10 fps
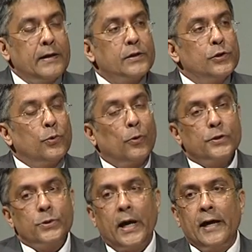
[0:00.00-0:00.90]
And
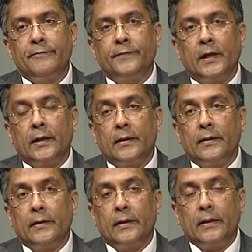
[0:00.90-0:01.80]
you also have
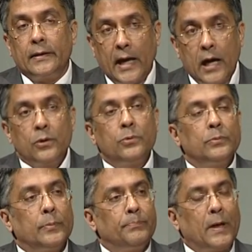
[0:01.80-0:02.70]

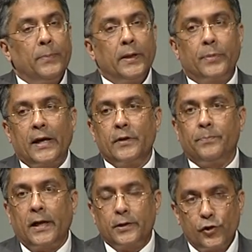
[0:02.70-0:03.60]
now
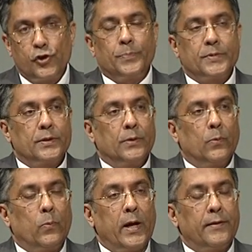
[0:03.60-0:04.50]
public-private
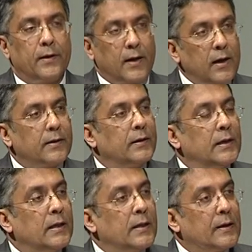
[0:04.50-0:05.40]
partnerships where there
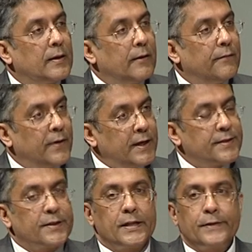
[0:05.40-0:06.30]
are
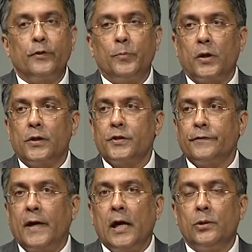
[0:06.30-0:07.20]
very successful
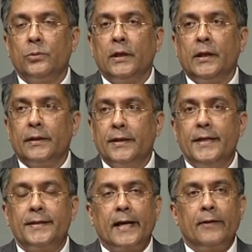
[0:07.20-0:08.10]
models of how
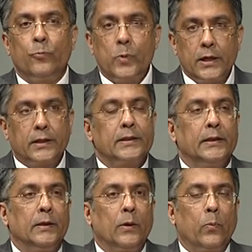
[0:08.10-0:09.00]
these have
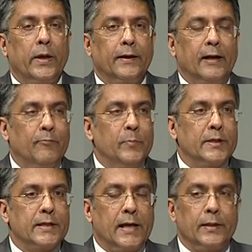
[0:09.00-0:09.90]
worked, where the
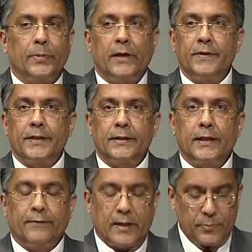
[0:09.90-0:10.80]
government and the private
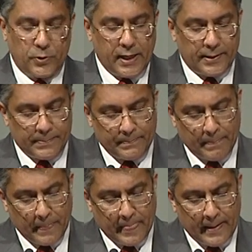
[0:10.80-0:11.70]
sector have come together.